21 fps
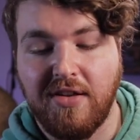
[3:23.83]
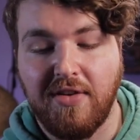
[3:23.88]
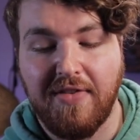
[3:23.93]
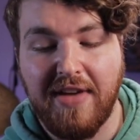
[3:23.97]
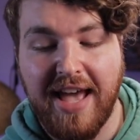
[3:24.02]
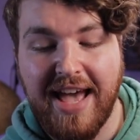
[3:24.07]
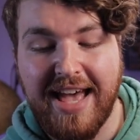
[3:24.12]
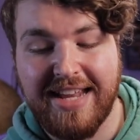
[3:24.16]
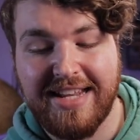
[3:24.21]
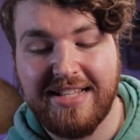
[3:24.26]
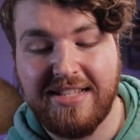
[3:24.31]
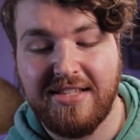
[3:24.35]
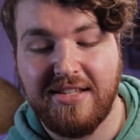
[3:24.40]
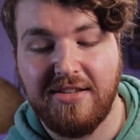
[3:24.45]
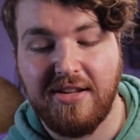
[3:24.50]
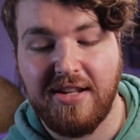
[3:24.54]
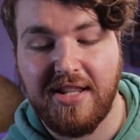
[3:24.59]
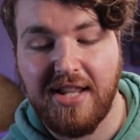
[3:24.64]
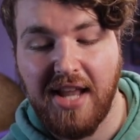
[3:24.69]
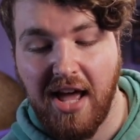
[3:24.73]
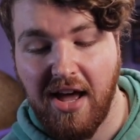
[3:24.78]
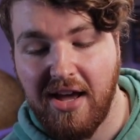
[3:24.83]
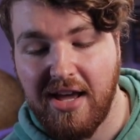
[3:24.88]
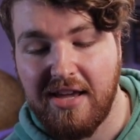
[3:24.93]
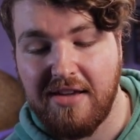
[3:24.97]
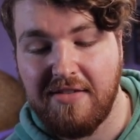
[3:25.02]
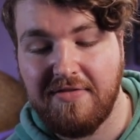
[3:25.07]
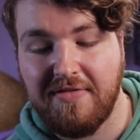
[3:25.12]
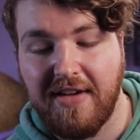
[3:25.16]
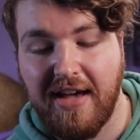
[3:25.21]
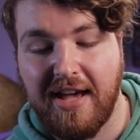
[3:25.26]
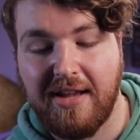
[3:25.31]
So if you head into
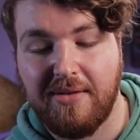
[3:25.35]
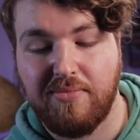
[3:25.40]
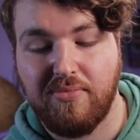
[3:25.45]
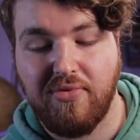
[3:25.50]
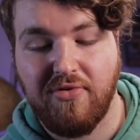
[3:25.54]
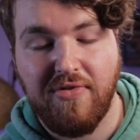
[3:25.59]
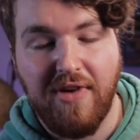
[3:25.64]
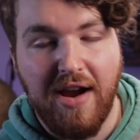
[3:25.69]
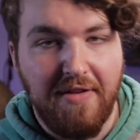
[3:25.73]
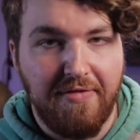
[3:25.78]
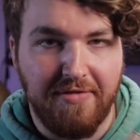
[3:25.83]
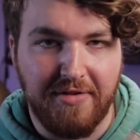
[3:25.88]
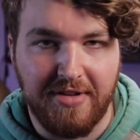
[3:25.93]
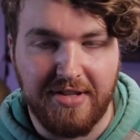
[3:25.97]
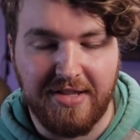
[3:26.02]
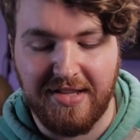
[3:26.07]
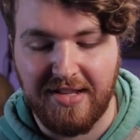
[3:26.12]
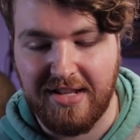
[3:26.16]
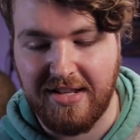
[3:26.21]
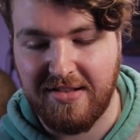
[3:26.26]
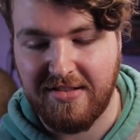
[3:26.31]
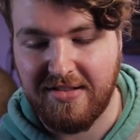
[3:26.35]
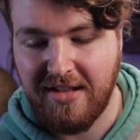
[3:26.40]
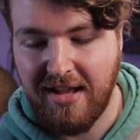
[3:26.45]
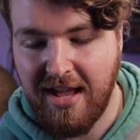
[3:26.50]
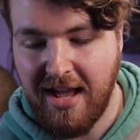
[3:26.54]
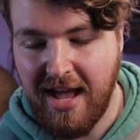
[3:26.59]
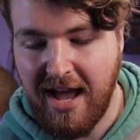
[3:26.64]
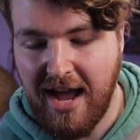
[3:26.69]
Live and Preferences